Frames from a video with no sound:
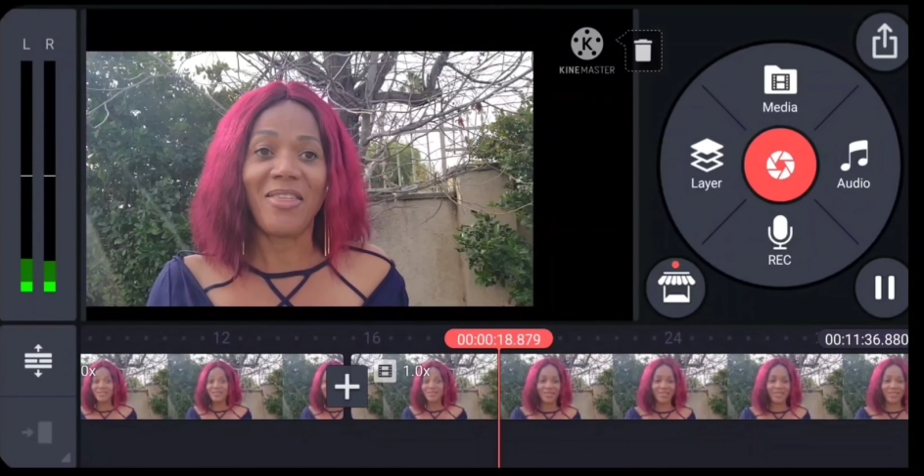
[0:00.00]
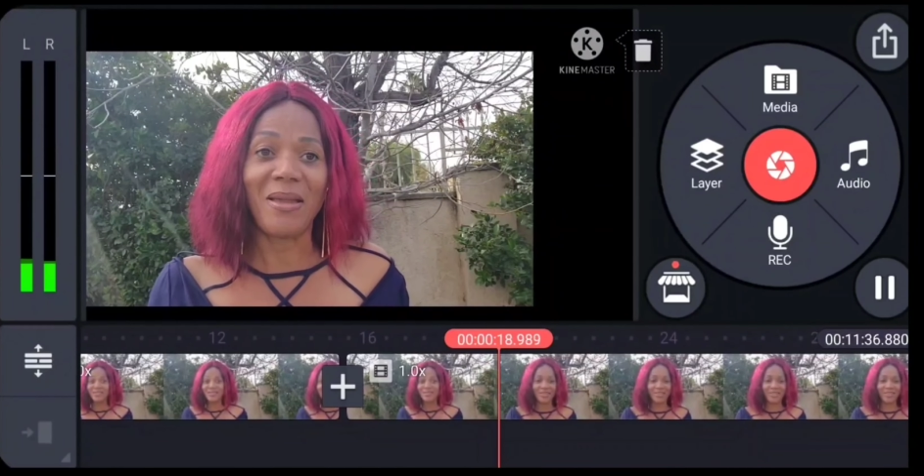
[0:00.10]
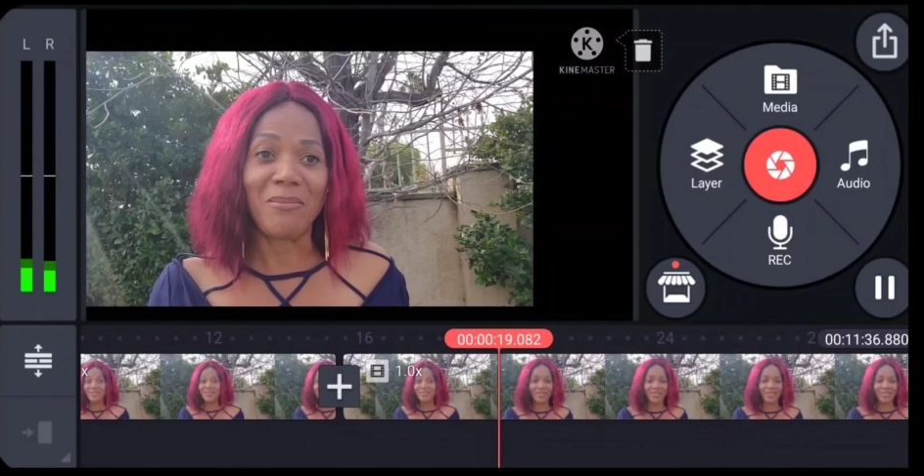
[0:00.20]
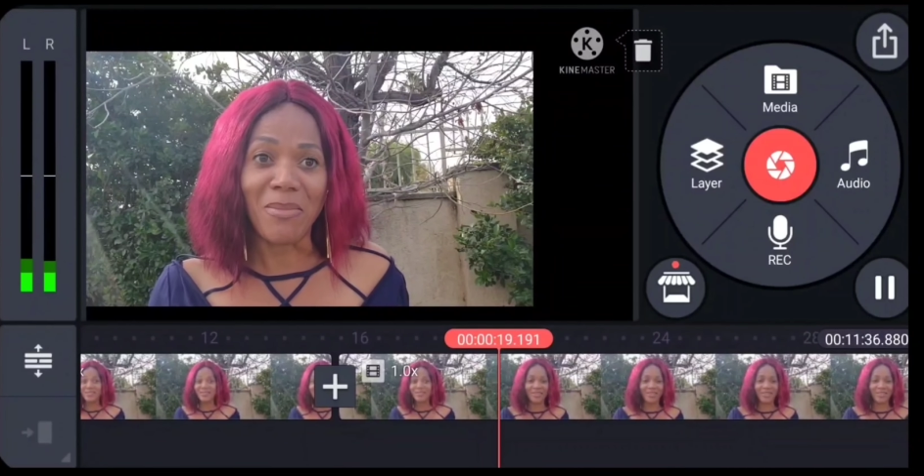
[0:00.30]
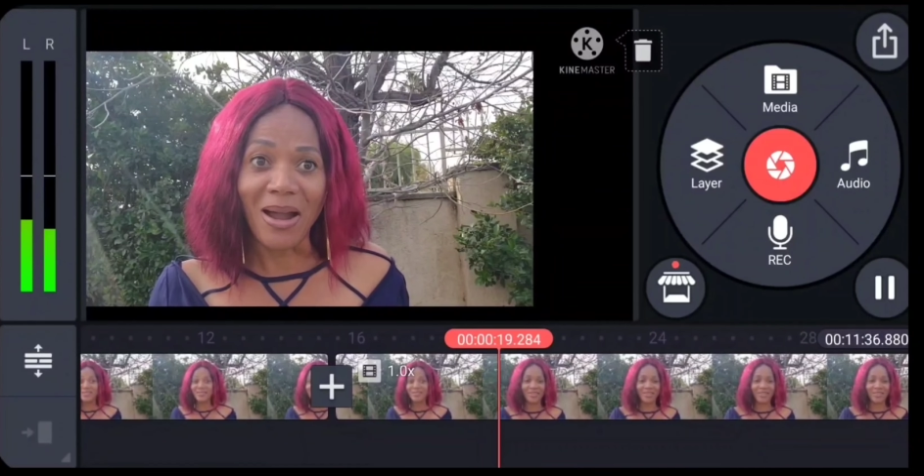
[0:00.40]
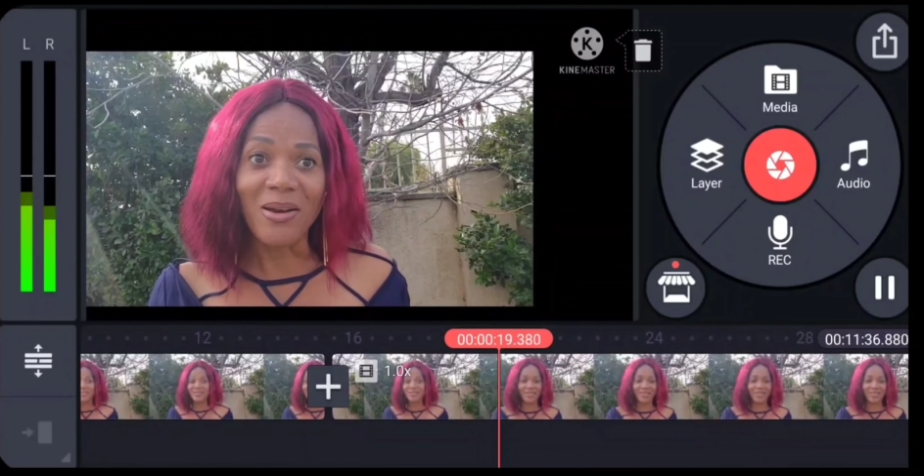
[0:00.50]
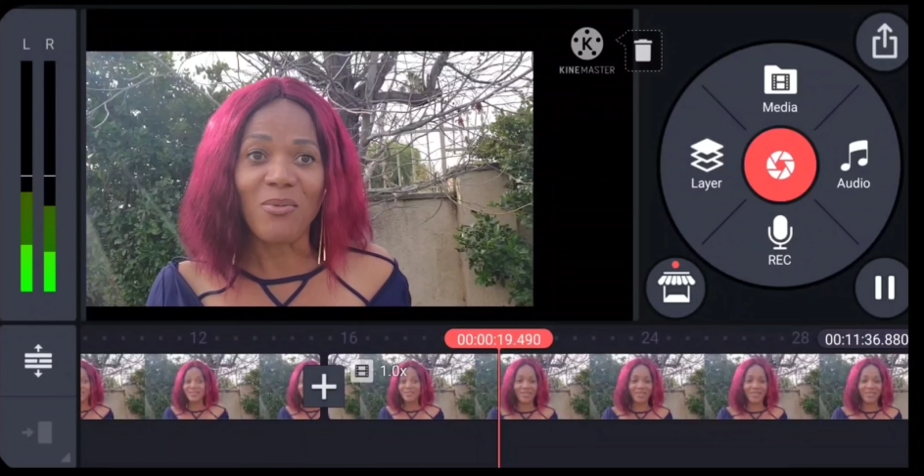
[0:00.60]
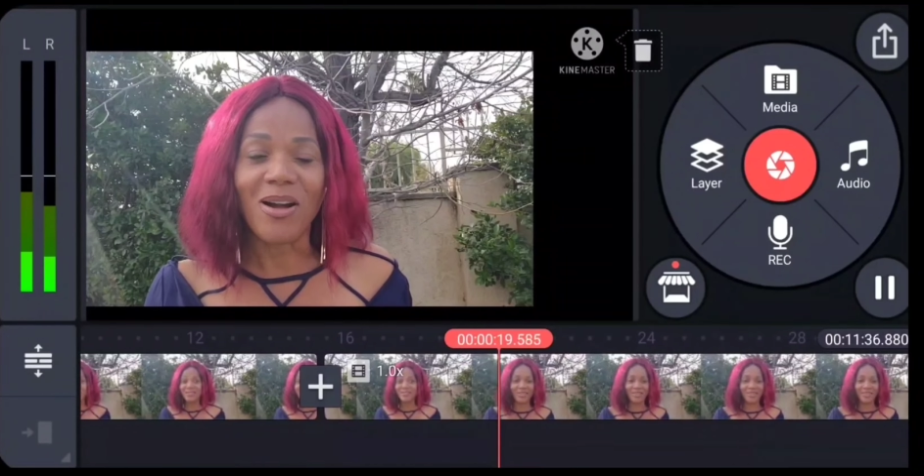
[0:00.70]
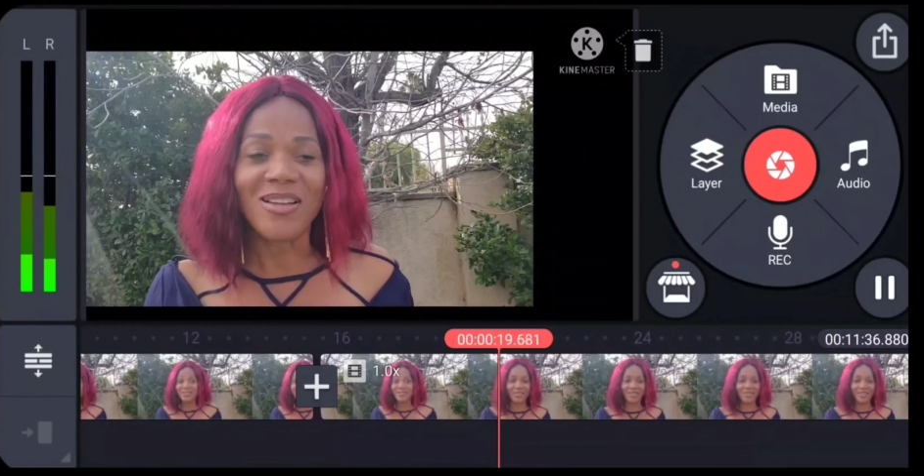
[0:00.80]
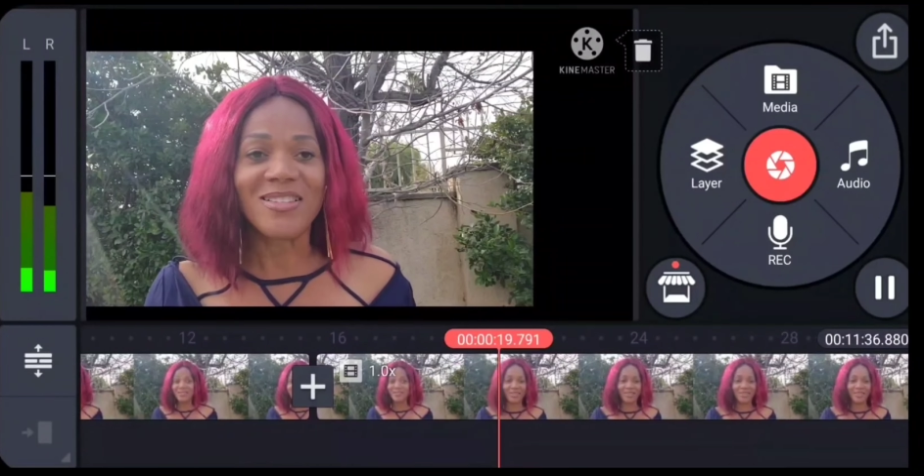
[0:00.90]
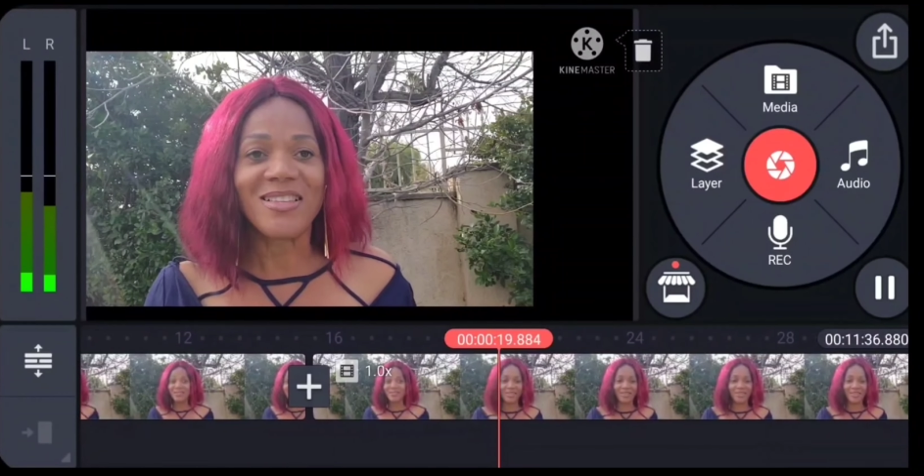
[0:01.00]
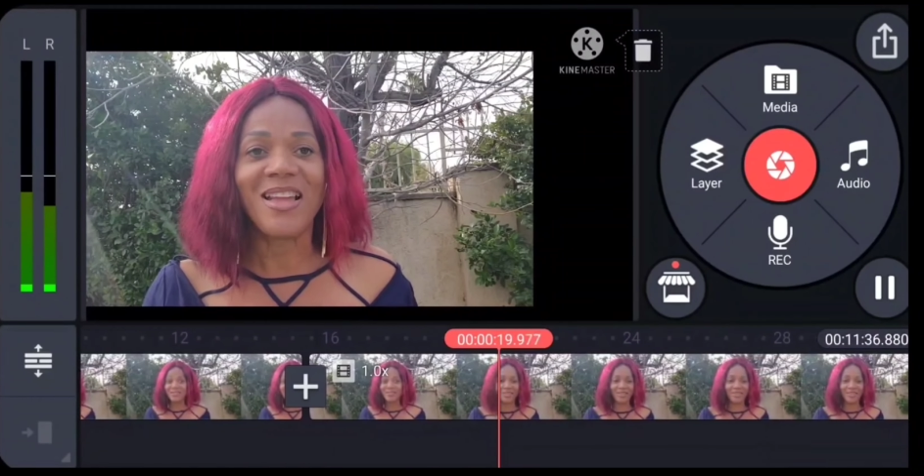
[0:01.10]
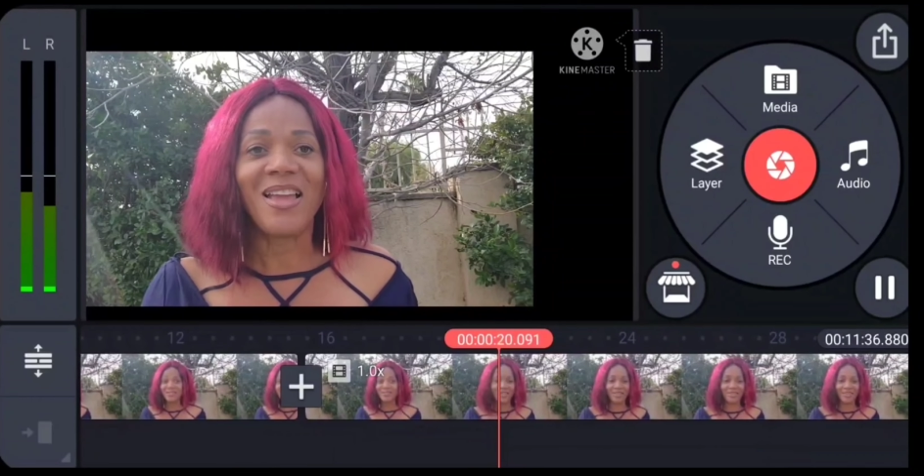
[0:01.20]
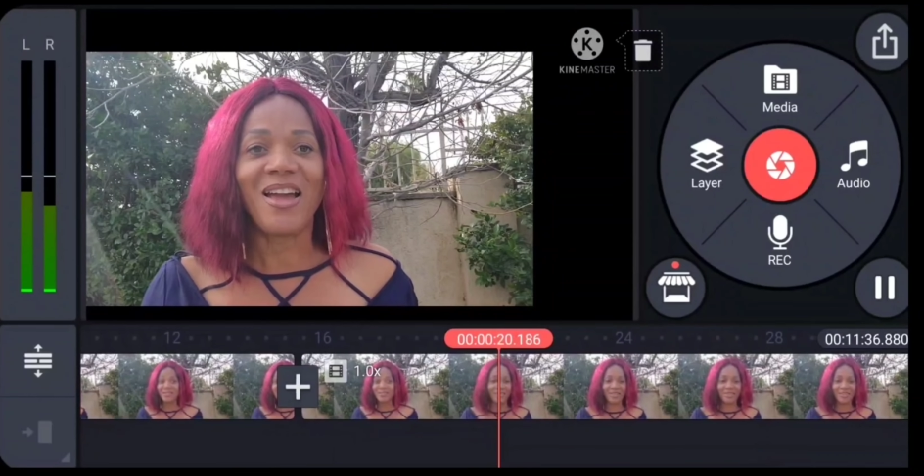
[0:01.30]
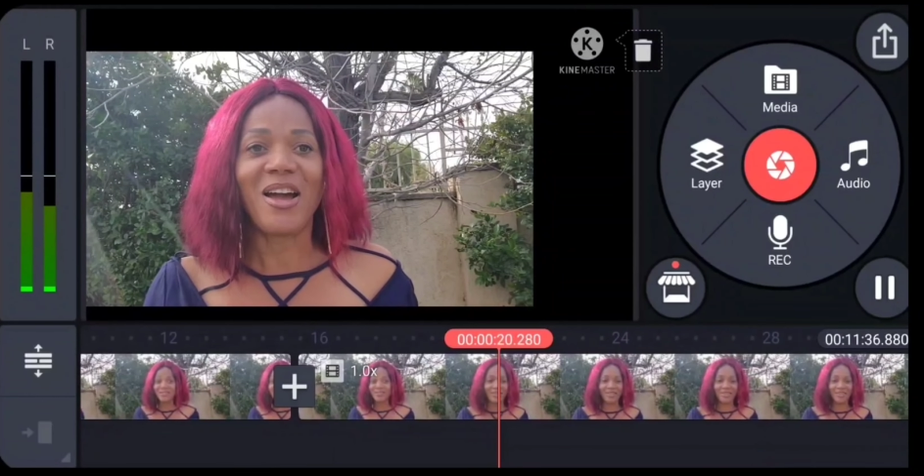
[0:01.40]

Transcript: than mine was,